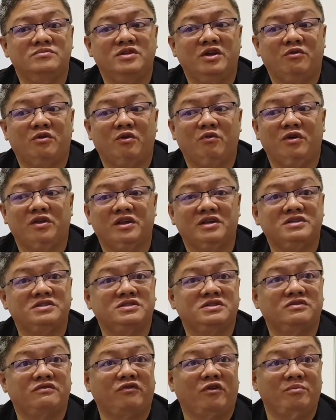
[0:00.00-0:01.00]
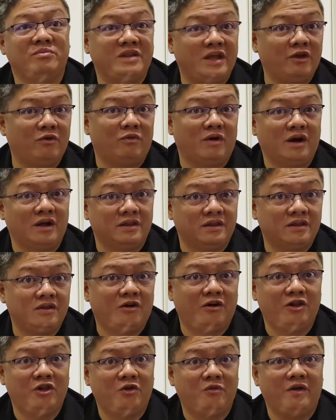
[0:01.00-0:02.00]
They were with us from day
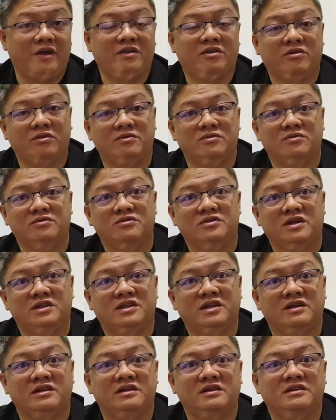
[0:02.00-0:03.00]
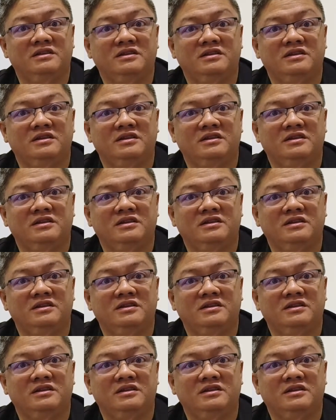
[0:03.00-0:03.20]
one all the way through until